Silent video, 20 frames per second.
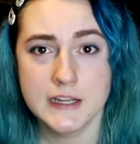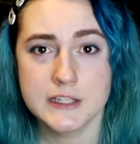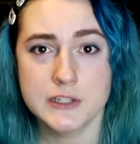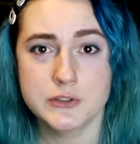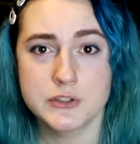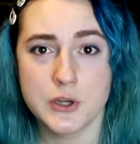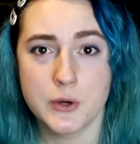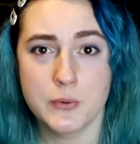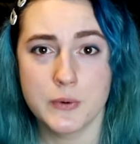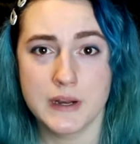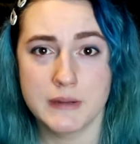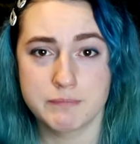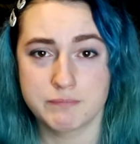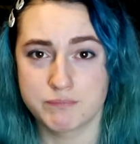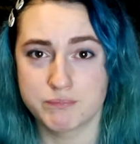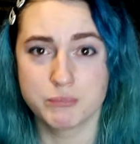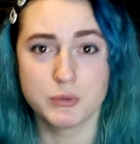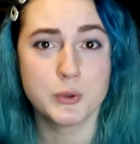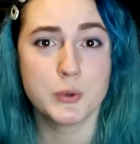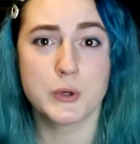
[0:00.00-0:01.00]
you don't
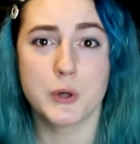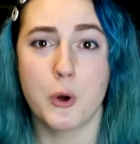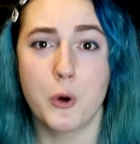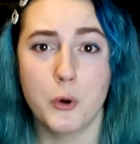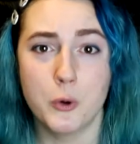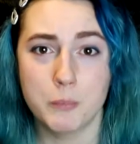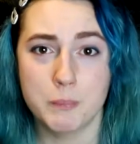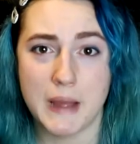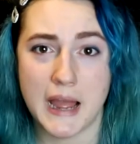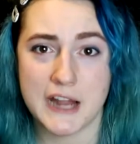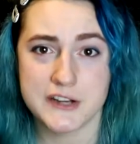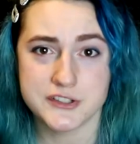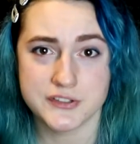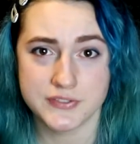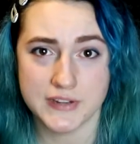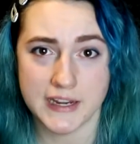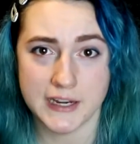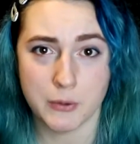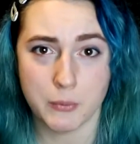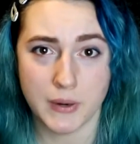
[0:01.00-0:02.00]
ruin a whole batch
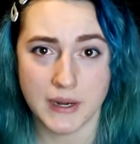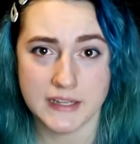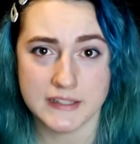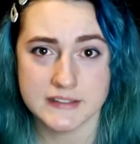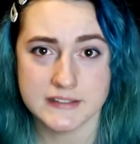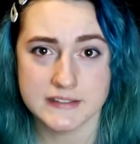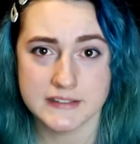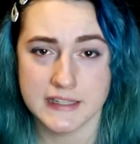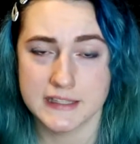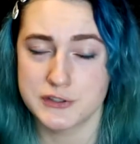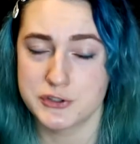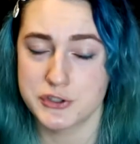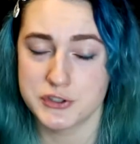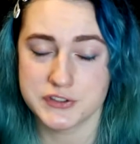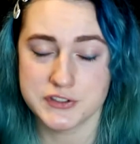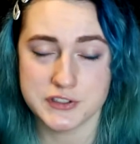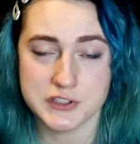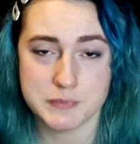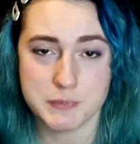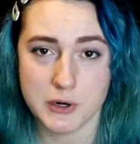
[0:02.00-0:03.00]
of egg whites. It's
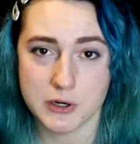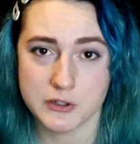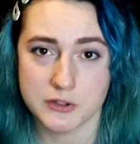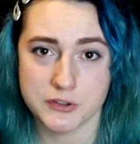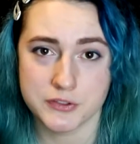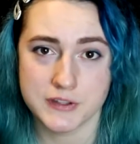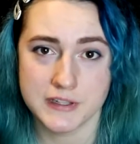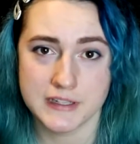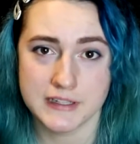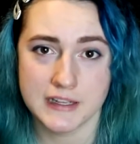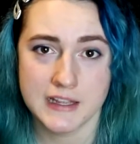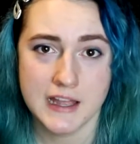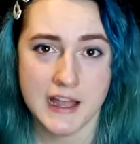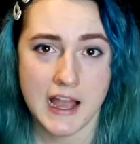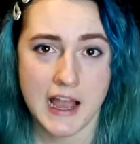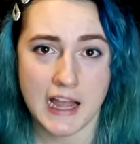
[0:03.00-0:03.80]
just a smarter thing.